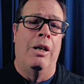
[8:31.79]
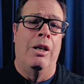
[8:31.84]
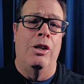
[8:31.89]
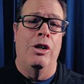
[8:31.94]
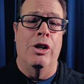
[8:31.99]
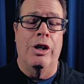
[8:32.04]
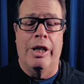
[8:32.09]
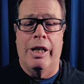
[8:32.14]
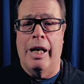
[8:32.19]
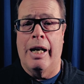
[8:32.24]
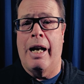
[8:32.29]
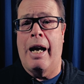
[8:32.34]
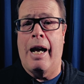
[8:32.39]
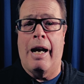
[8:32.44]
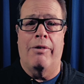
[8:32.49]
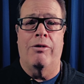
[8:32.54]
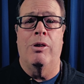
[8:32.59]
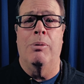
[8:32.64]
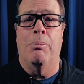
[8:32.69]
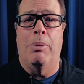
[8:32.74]
you're gonna
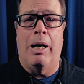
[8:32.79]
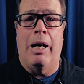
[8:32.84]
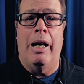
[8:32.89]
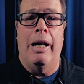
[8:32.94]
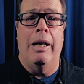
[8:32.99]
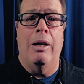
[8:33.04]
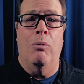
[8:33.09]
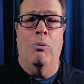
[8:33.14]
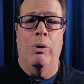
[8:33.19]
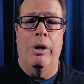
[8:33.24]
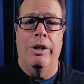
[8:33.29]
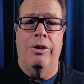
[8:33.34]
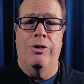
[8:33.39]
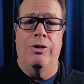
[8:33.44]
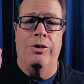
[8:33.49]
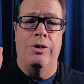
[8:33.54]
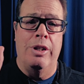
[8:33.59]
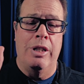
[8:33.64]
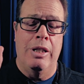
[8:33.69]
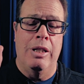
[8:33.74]
have to buy it
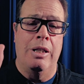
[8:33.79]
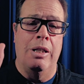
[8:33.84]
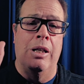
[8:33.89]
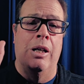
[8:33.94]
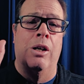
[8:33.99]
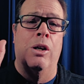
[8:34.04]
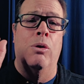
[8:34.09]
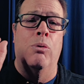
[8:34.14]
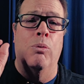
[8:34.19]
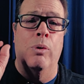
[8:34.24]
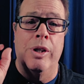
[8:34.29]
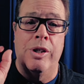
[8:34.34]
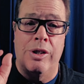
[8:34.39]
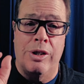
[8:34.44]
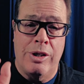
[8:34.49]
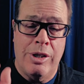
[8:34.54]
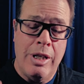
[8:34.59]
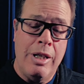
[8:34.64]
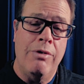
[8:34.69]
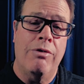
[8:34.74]
with the
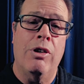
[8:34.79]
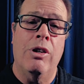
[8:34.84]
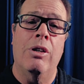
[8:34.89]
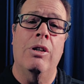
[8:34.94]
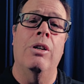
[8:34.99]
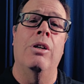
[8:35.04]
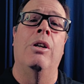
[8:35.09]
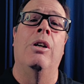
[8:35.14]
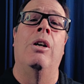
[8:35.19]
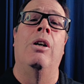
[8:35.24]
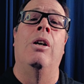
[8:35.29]
receiver.